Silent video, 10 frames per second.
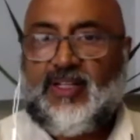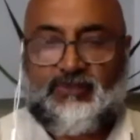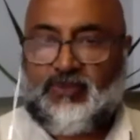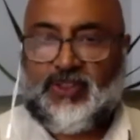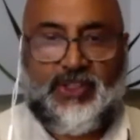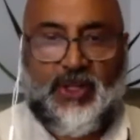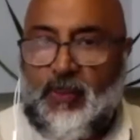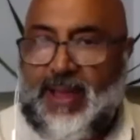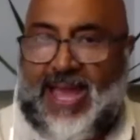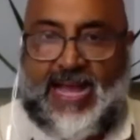with
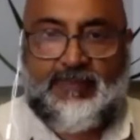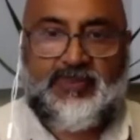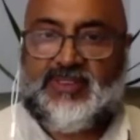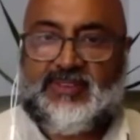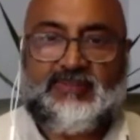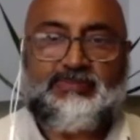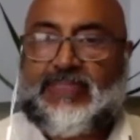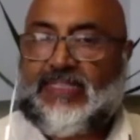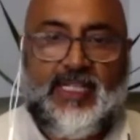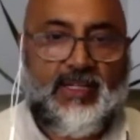no maps,
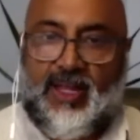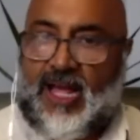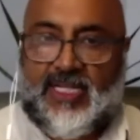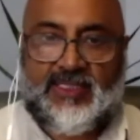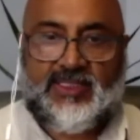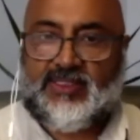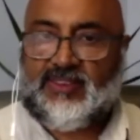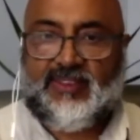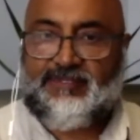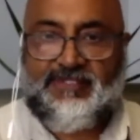completely lost,
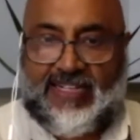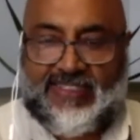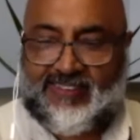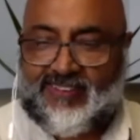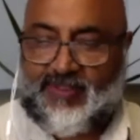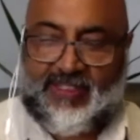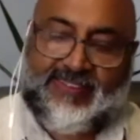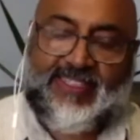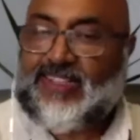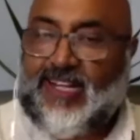and finding them, and
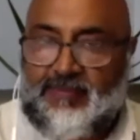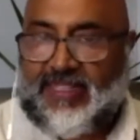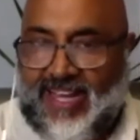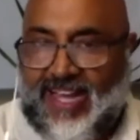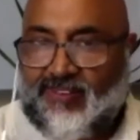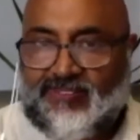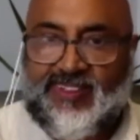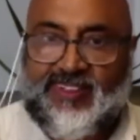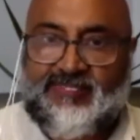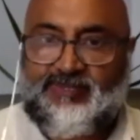then coming out
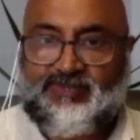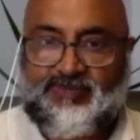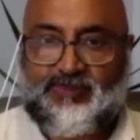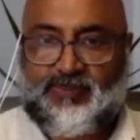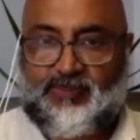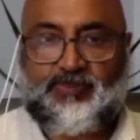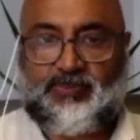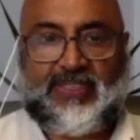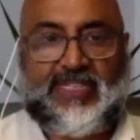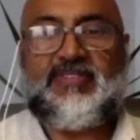and
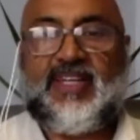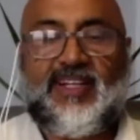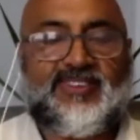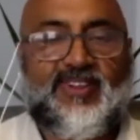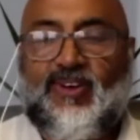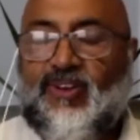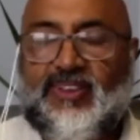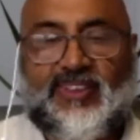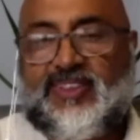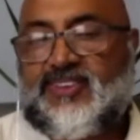giving us all
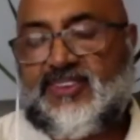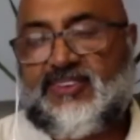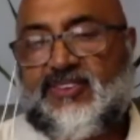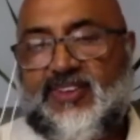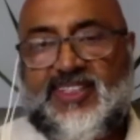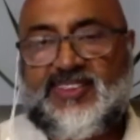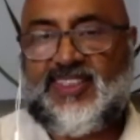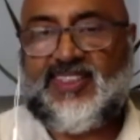these crazy,